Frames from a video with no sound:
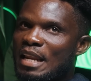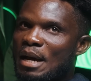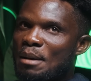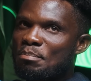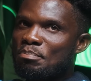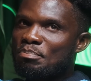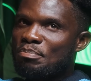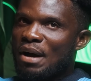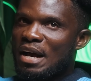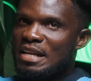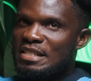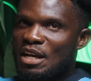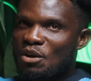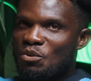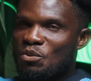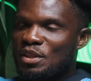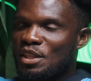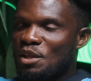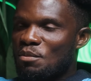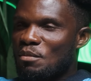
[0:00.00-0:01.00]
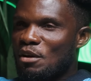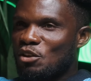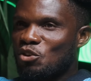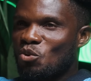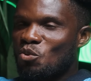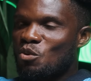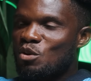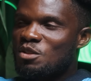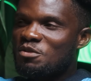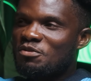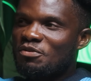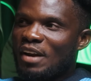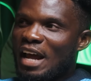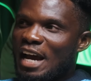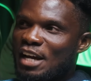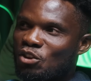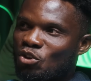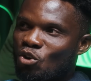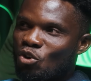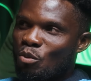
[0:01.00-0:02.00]
La Paz Akutima towards
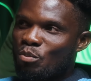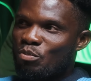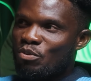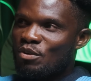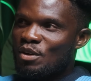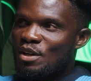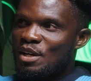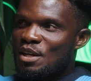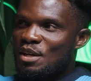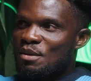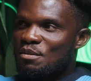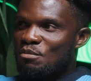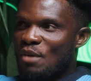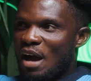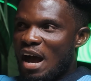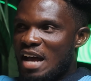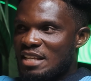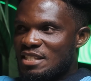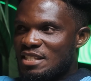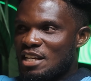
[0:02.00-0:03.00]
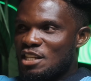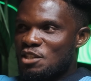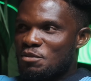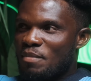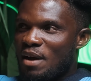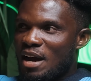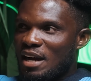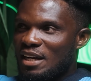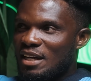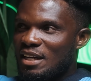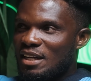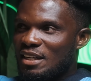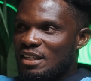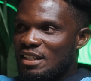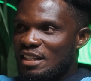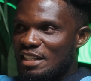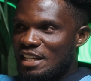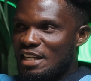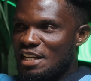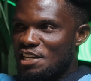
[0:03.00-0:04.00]
Fly Top. But Access Bank,
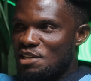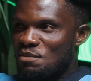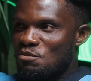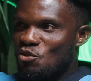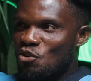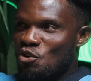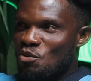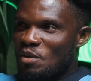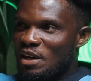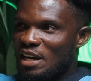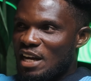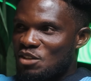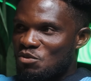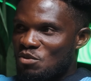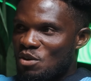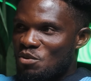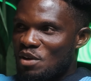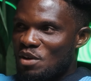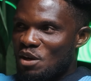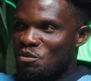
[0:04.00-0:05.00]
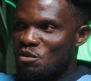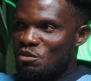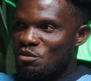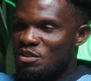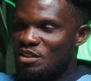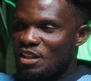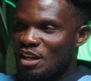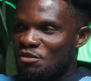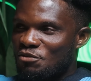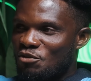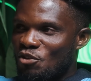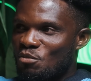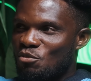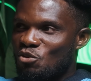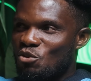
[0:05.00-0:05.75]
that's where we are going to start from.